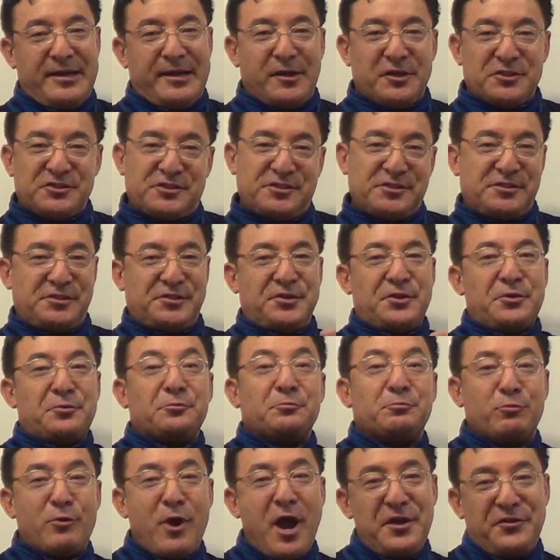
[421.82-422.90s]
else is going to
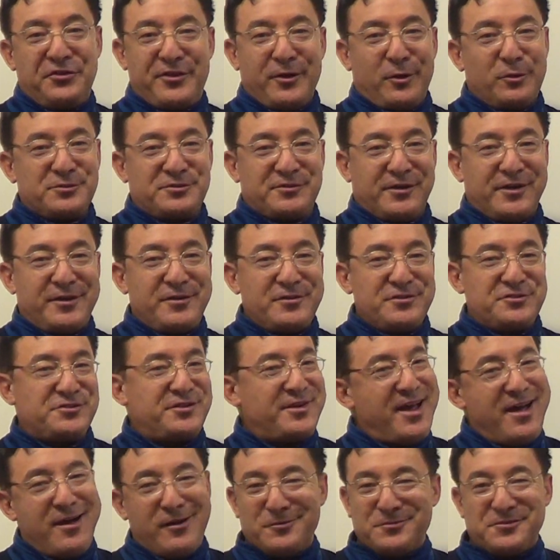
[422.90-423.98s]
write those letters
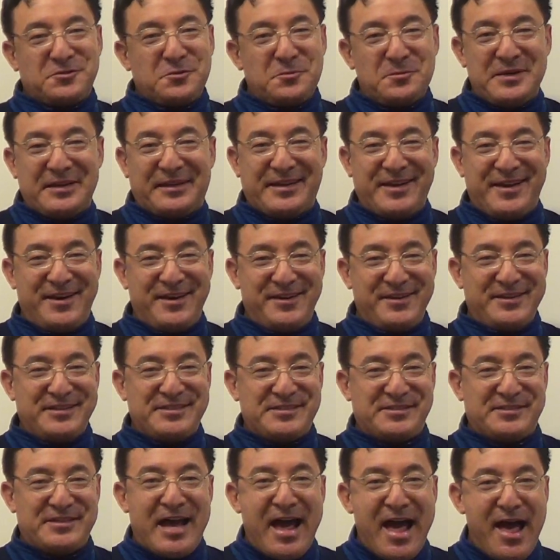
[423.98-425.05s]
down so we get it
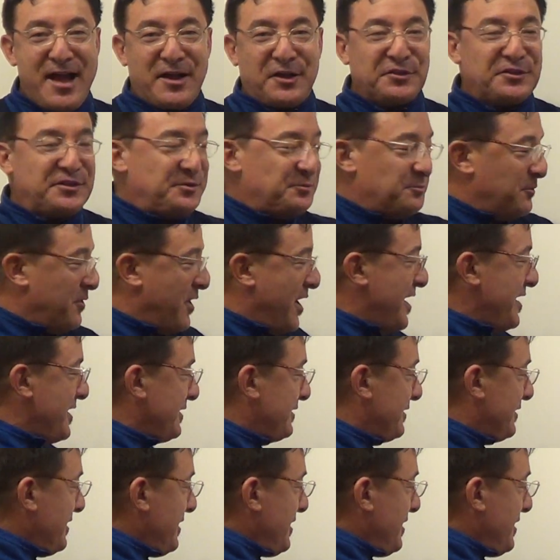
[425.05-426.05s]
exactly right.